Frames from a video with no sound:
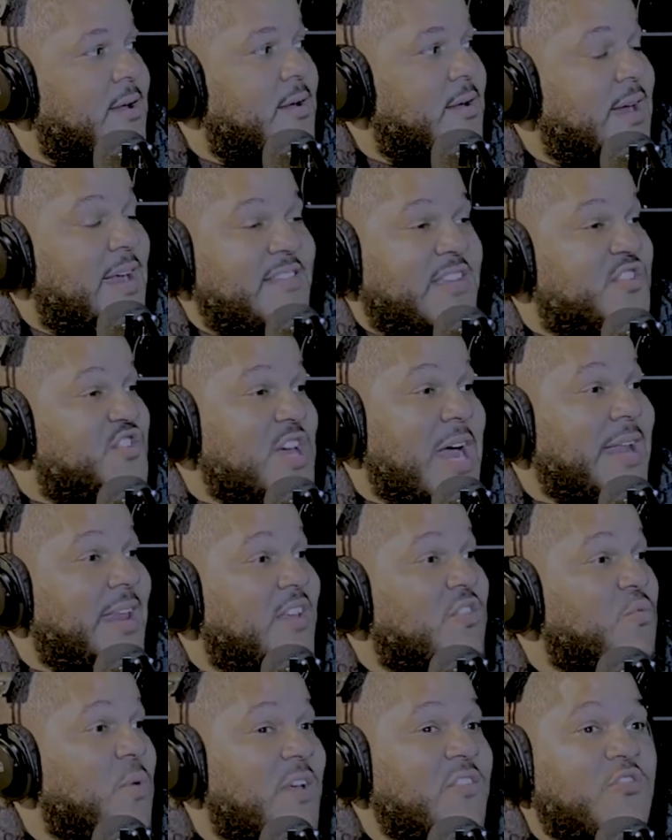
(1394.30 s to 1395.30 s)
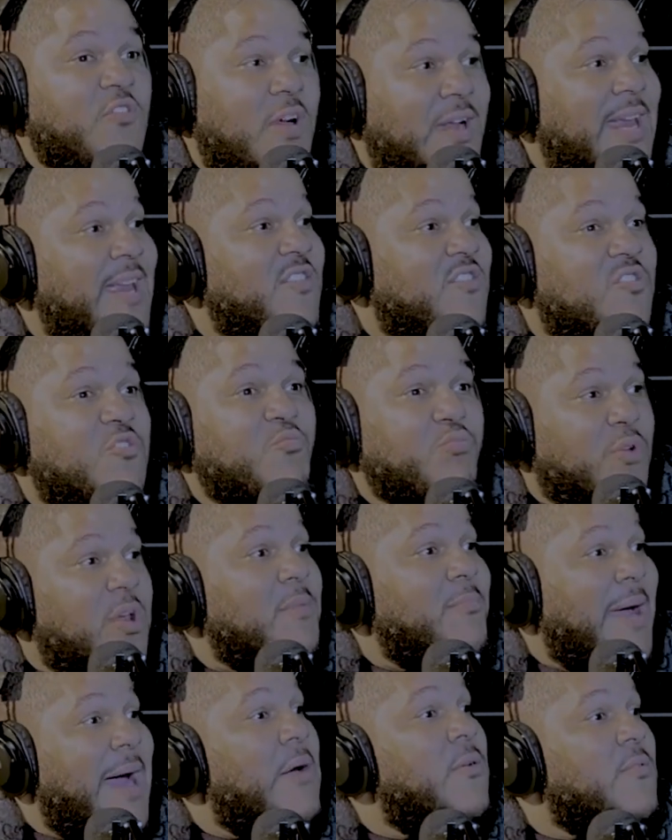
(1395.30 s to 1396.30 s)
It's a Chinese restaurant in
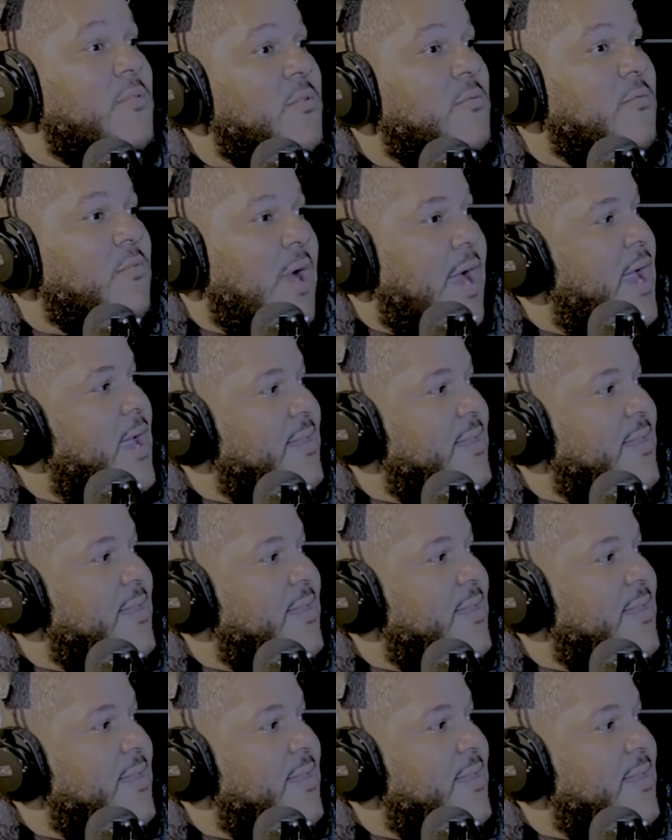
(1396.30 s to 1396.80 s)
Spring Mountain, right?